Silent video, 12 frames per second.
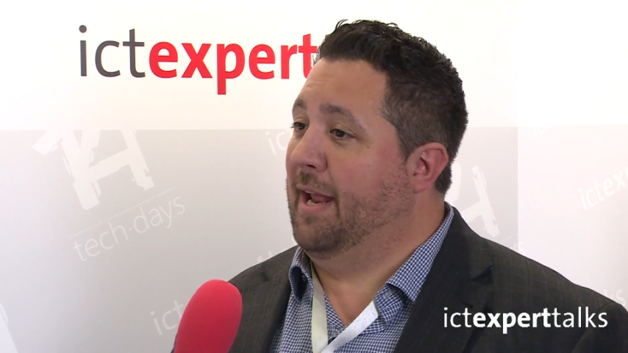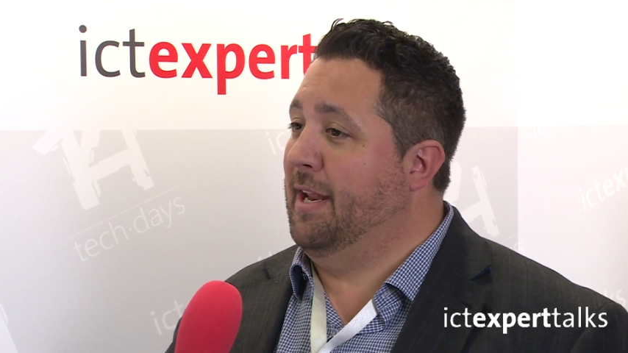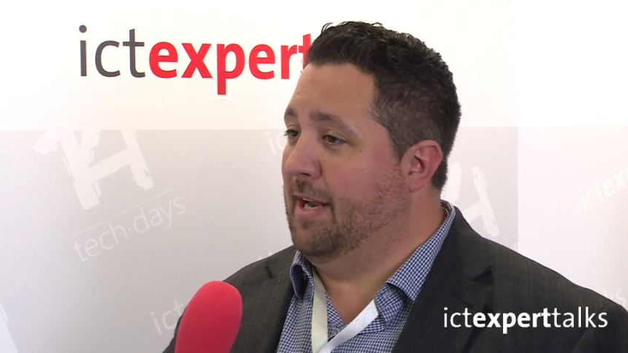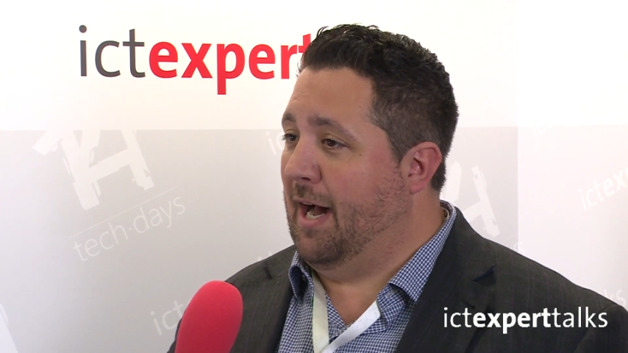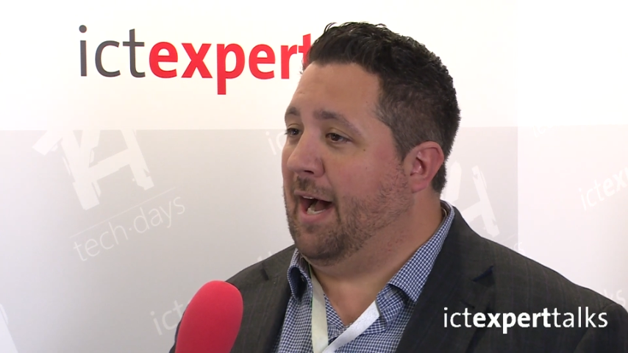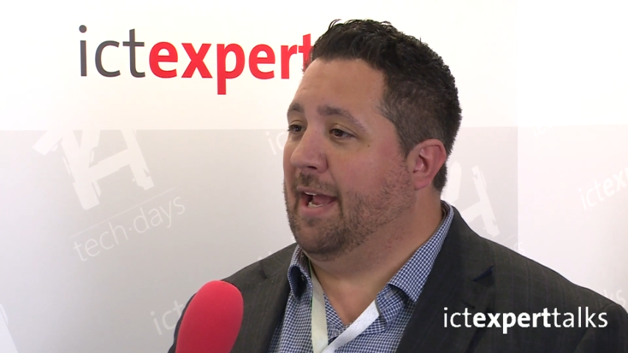
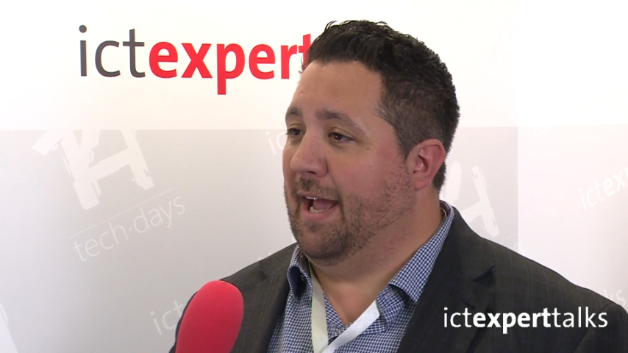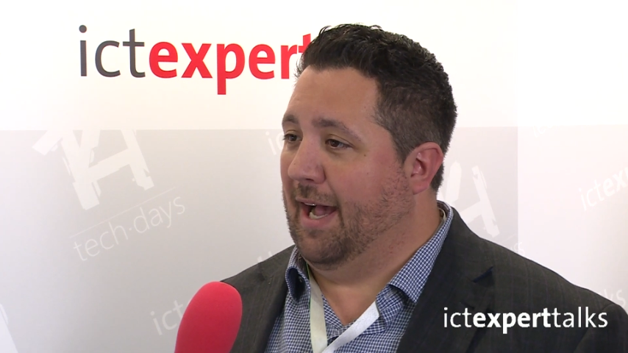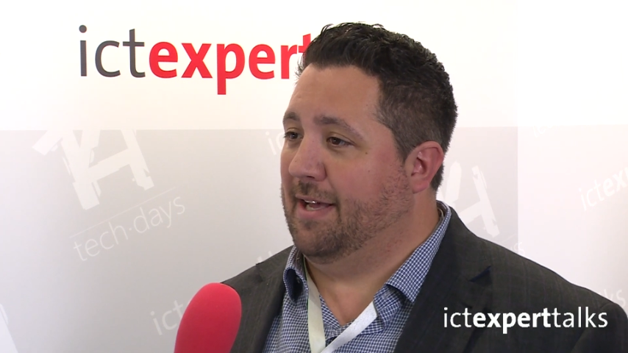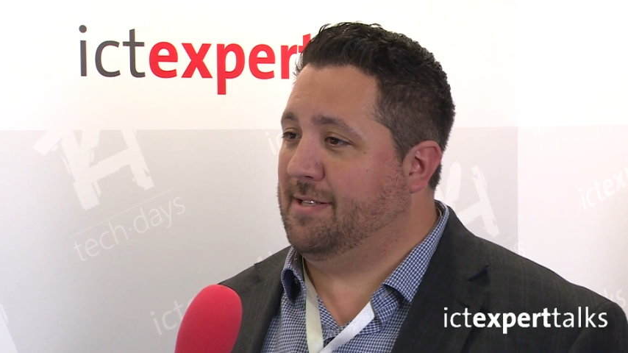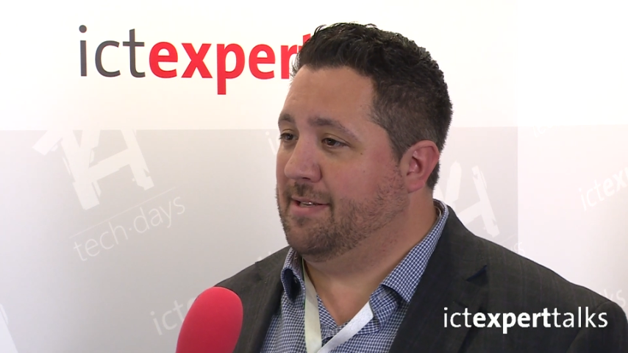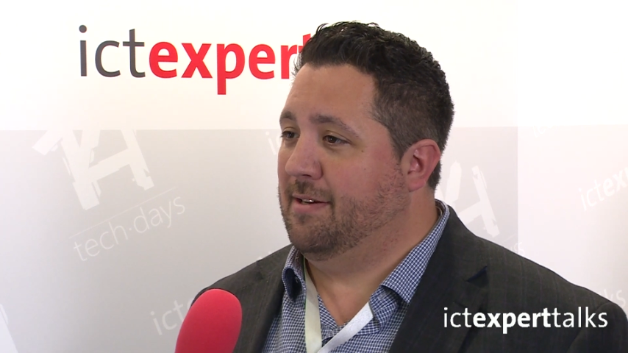And
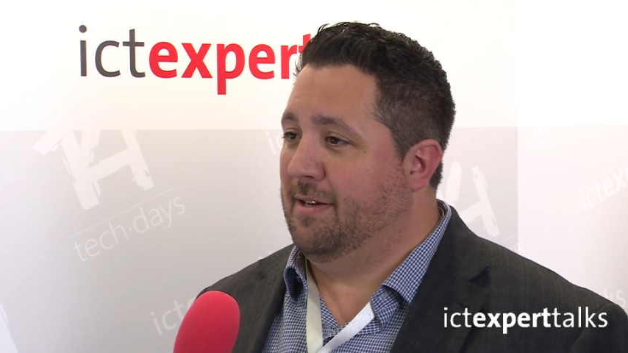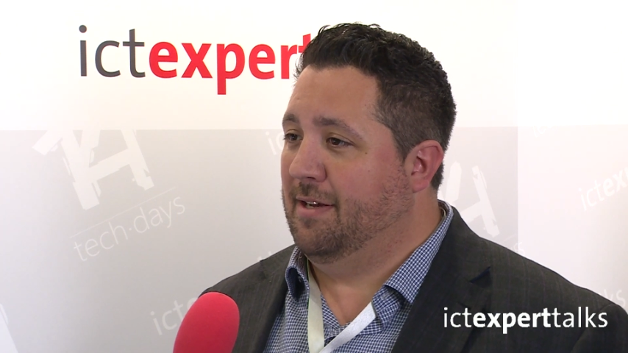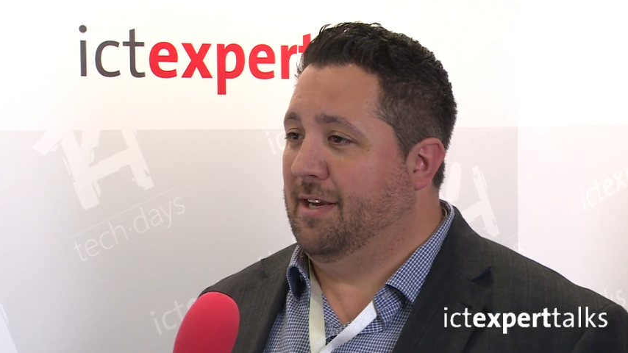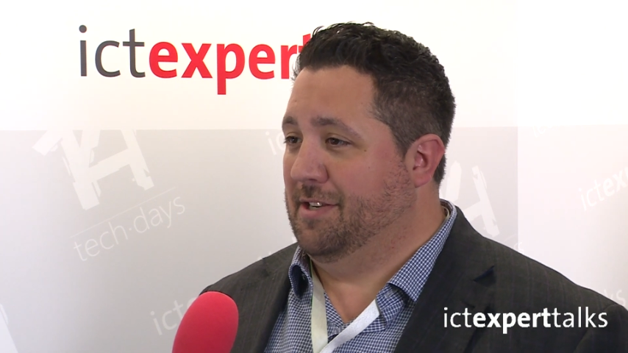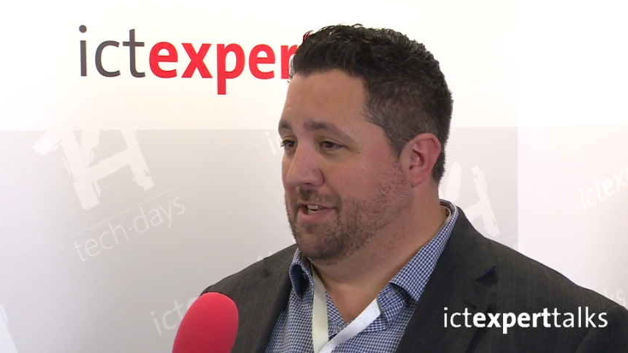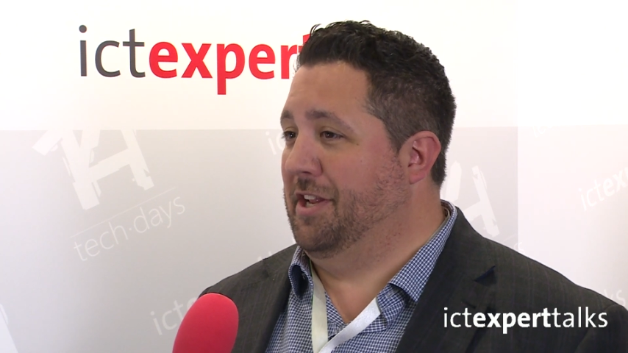IaaS
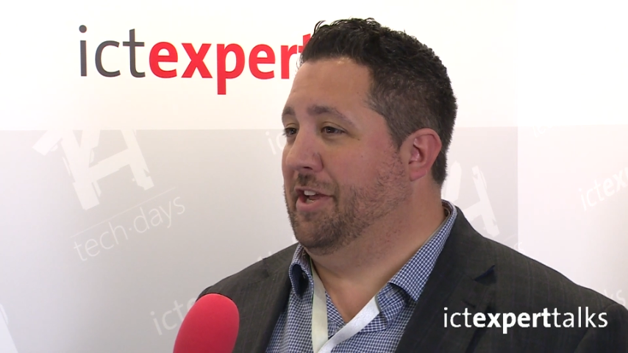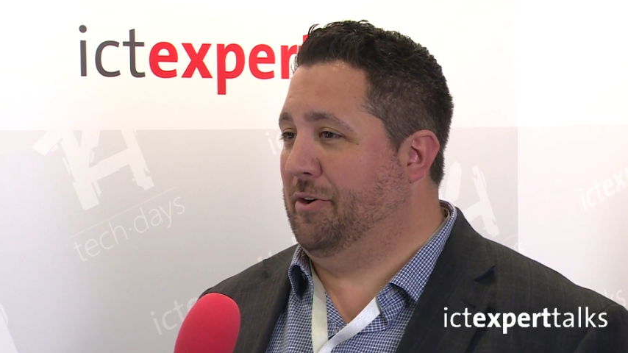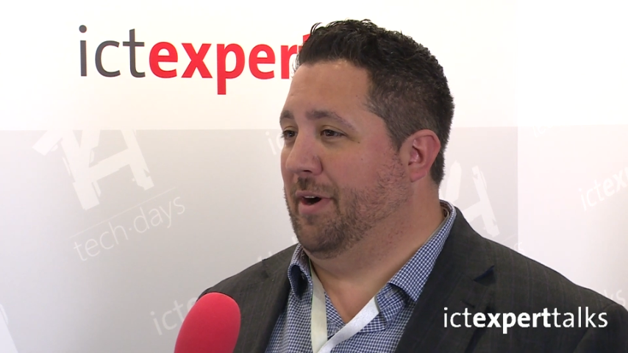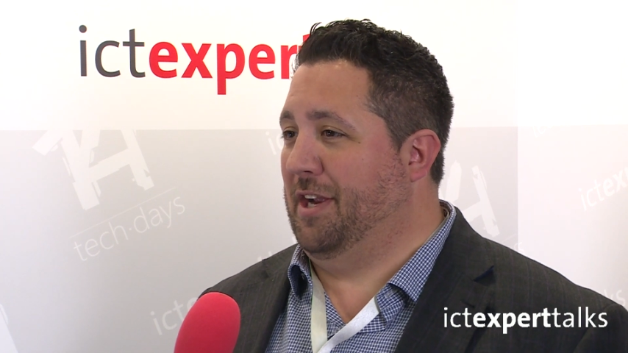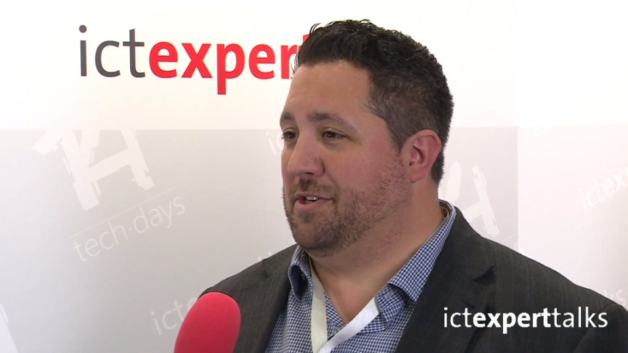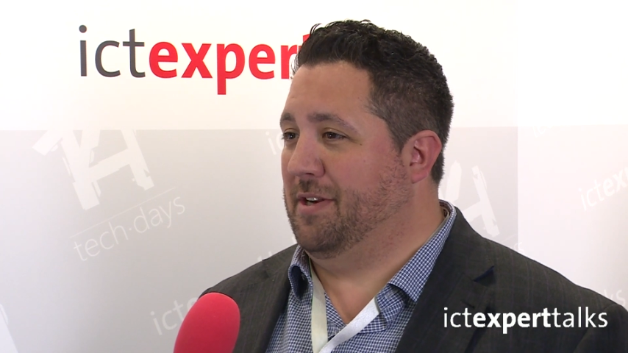is an
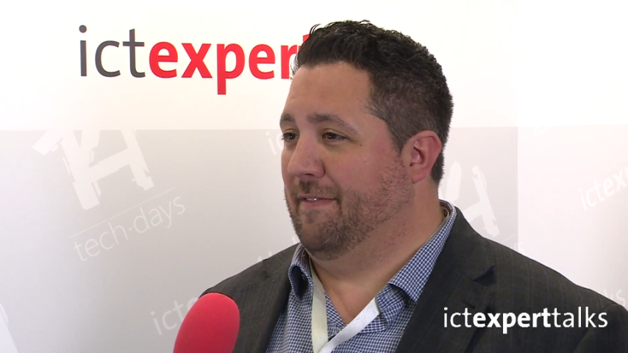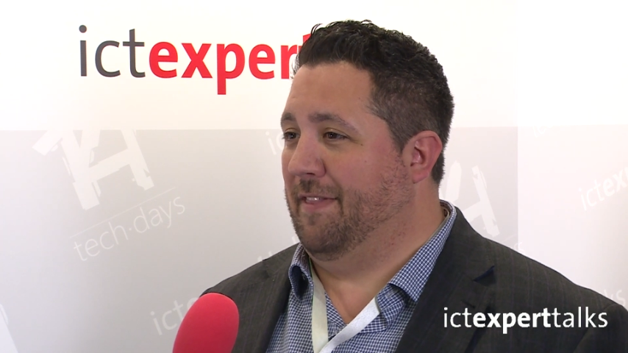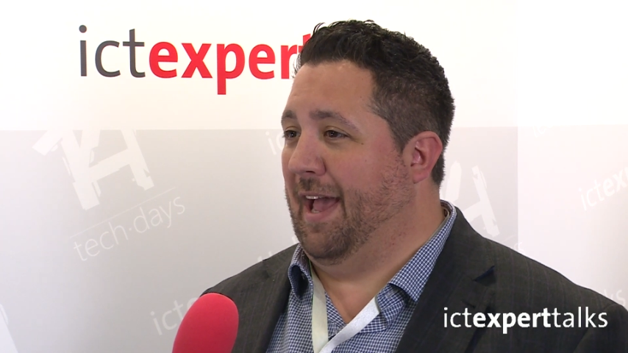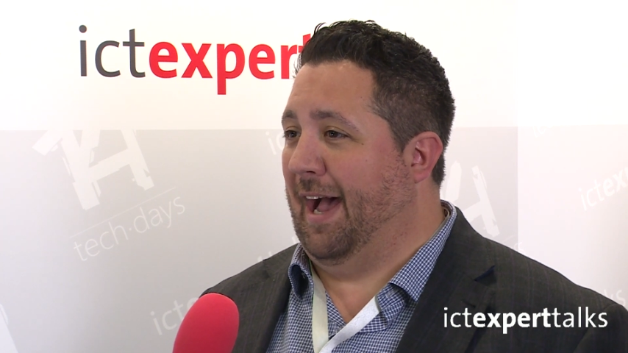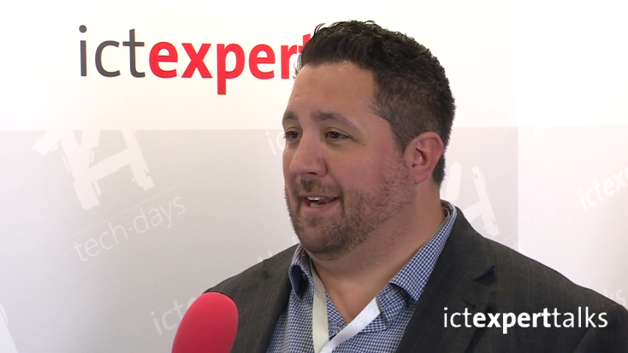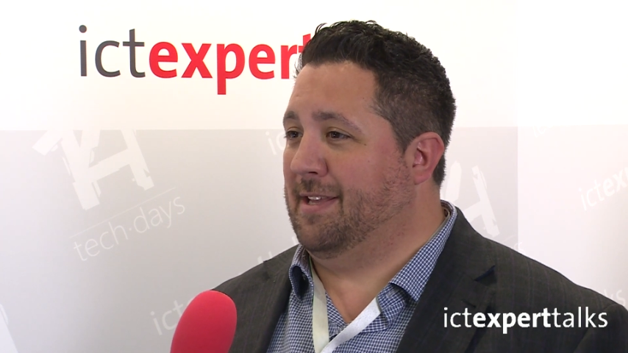iteration of
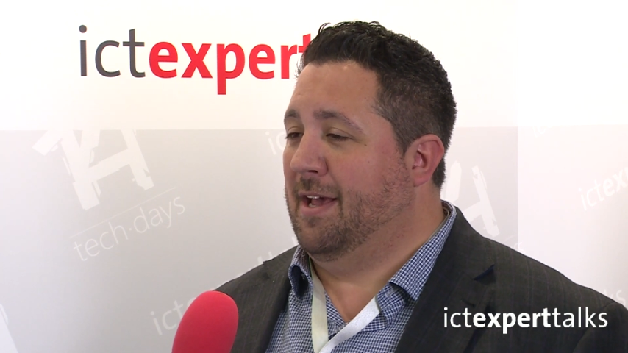that.